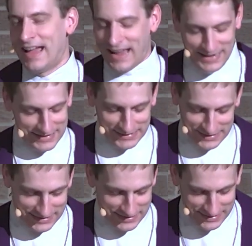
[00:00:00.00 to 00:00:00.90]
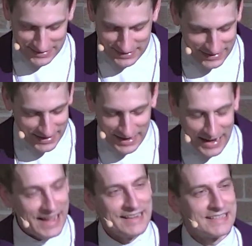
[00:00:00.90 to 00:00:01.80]
And uh,
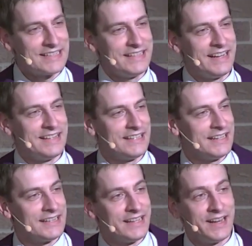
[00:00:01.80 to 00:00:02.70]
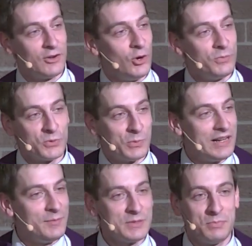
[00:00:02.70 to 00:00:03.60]
honestly, I think that
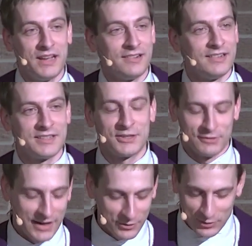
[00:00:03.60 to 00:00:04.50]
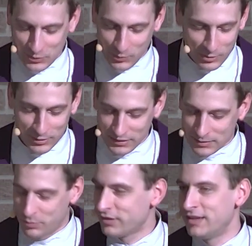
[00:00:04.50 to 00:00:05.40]
overwhelmed parents around the
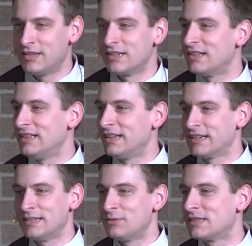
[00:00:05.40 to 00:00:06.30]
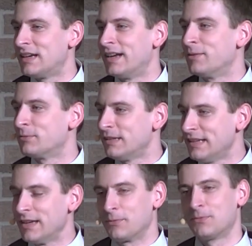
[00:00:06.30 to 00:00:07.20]
world breathed a collective sigh of
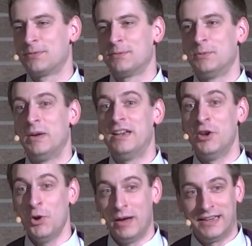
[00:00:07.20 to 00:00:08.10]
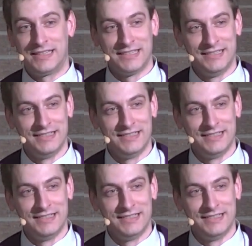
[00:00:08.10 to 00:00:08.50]
relief. We knew it.